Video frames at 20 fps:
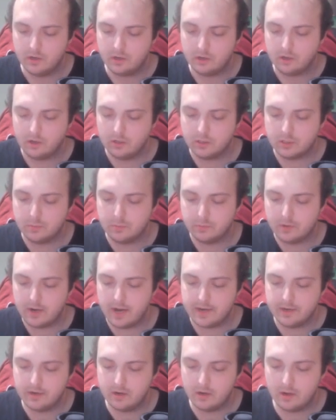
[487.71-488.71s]
Cursed
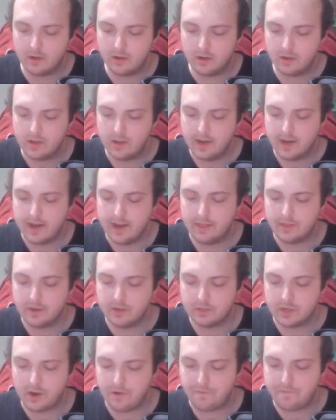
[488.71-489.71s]
Bride Doll, and
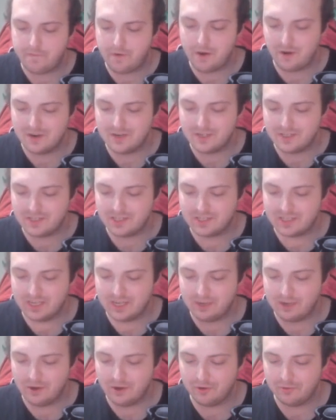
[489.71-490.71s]
there's our first
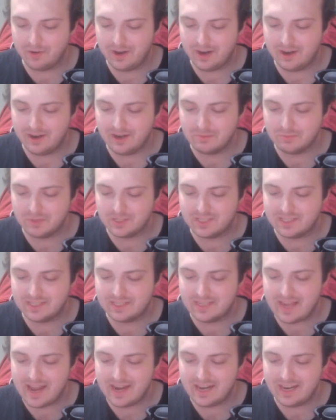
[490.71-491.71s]
secret rare,
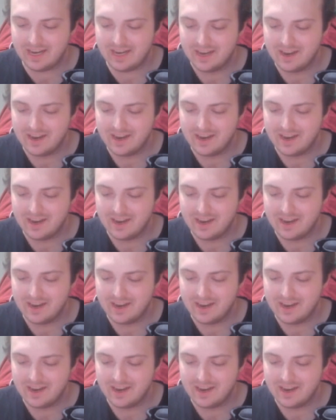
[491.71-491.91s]
Imseti,